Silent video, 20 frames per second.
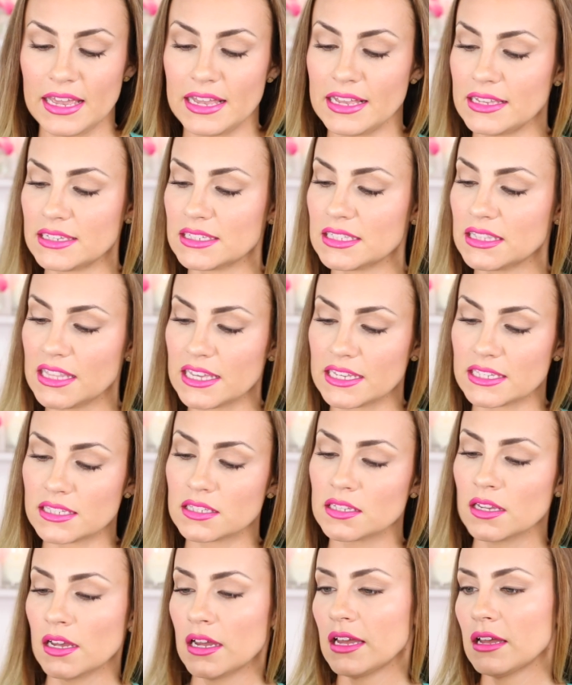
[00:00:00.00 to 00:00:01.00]
is
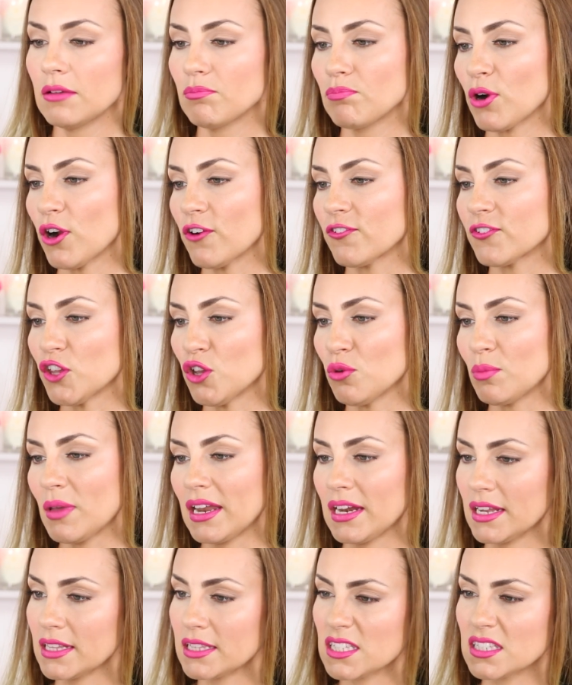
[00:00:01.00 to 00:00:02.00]
this perfume,
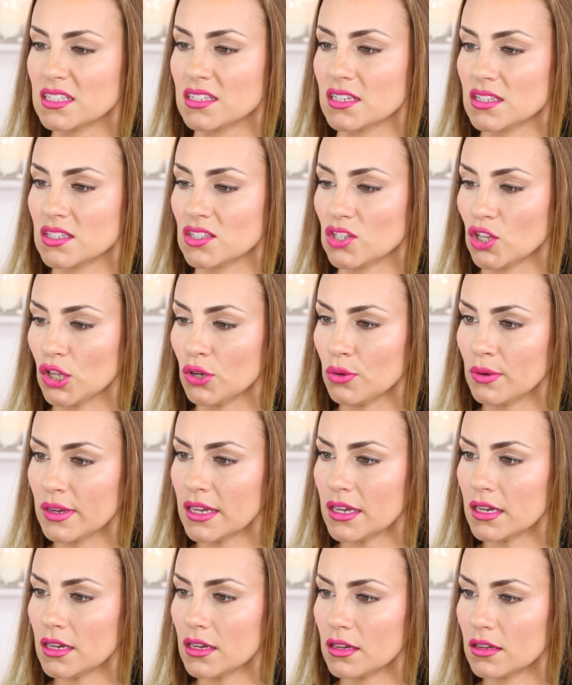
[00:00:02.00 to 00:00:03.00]
and it's
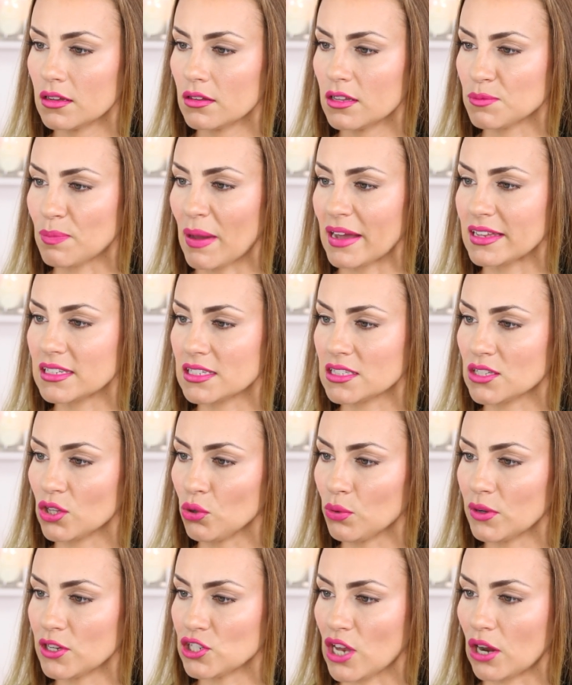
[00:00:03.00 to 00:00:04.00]
by
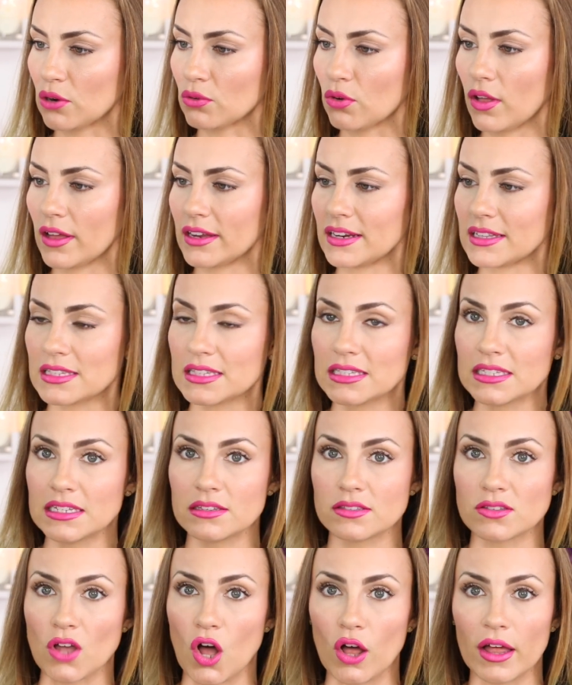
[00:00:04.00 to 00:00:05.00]
Distillery General, and it's
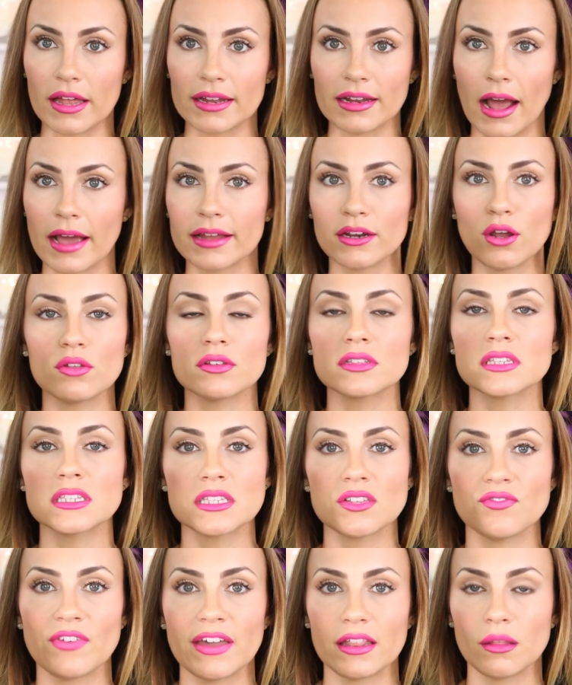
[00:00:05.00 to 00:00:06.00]
sea salt. And I know this
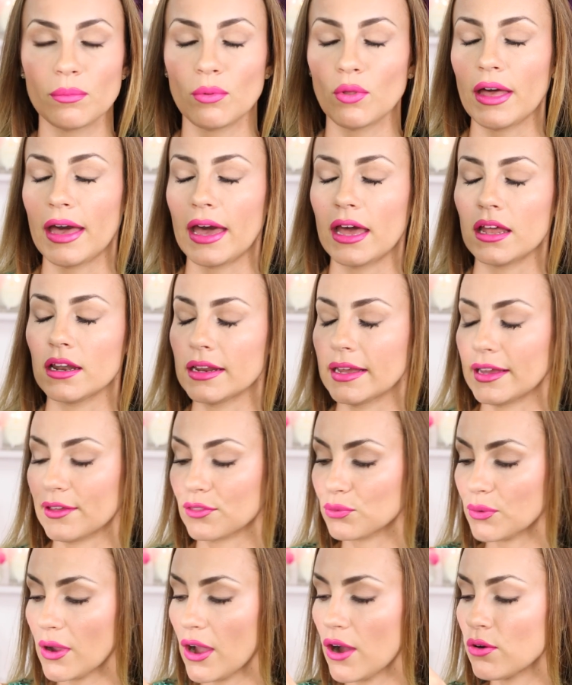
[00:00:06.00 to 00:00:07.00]
is available at
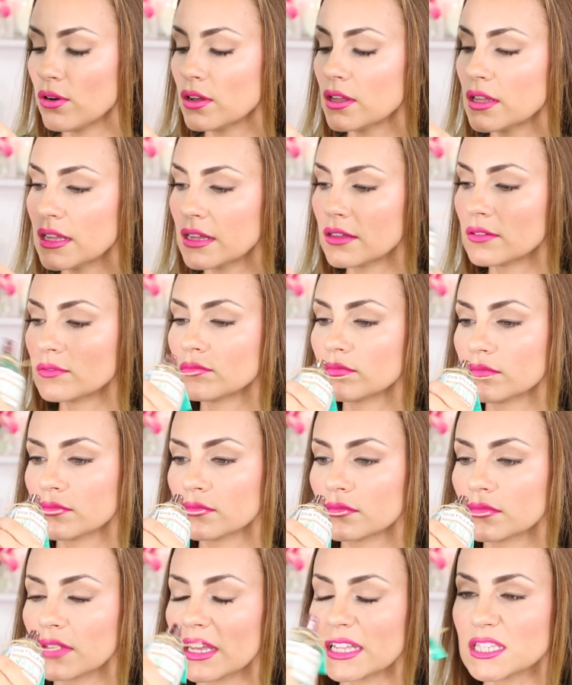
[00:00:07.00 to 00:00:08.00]
Anthro.
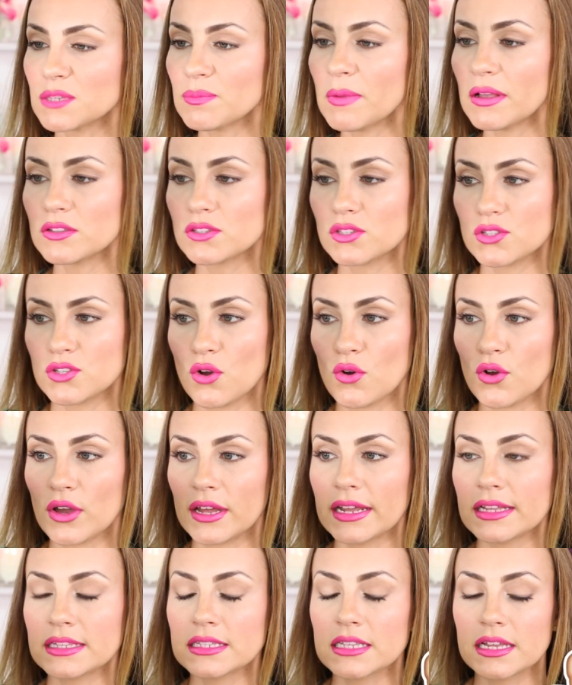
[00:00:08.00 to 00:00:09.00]
It smells so
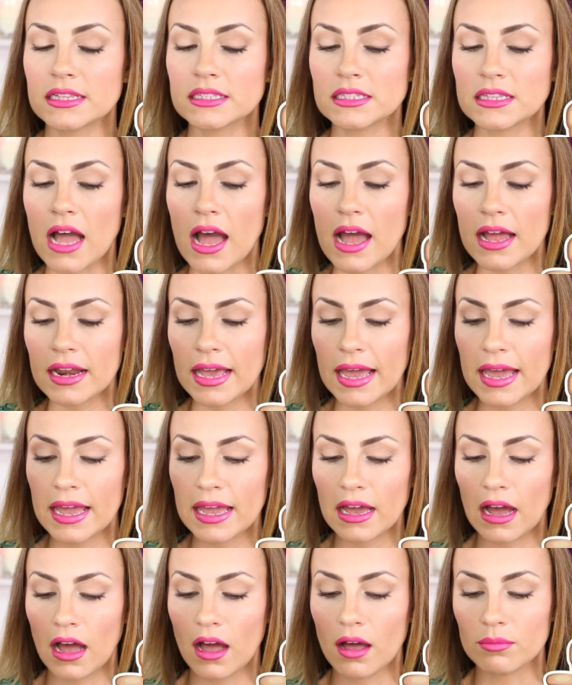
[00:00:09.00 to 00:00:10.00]
good. It's not
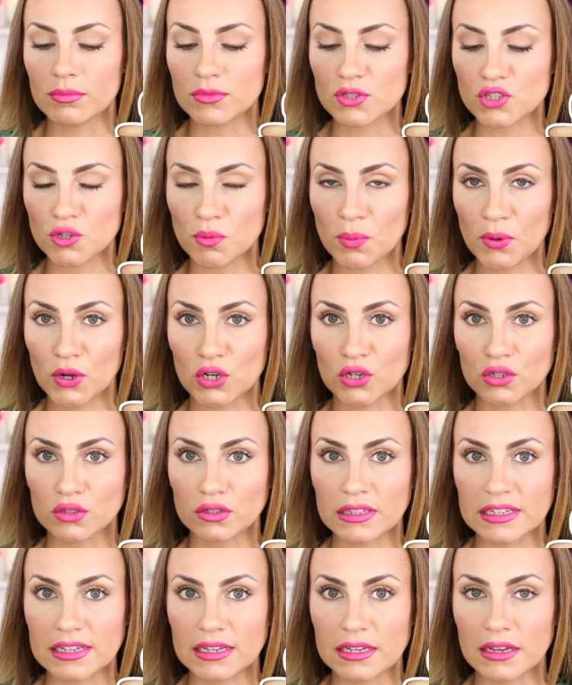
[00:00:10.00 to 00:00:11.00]
a super
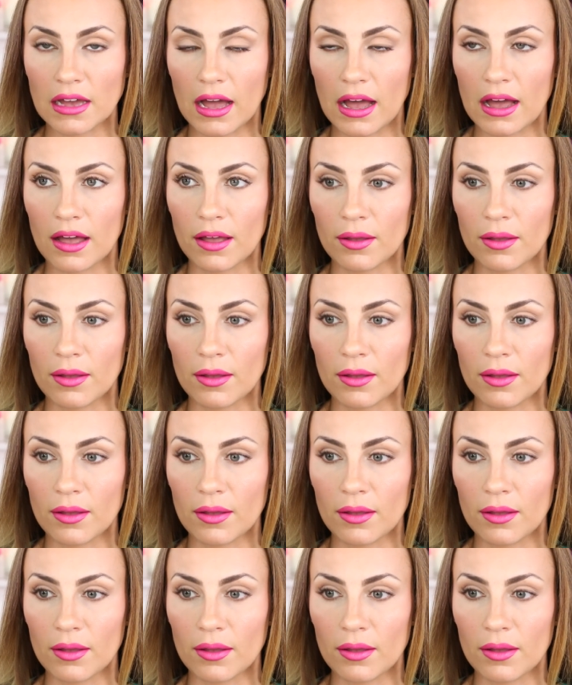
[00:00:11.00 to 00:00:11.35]
girly,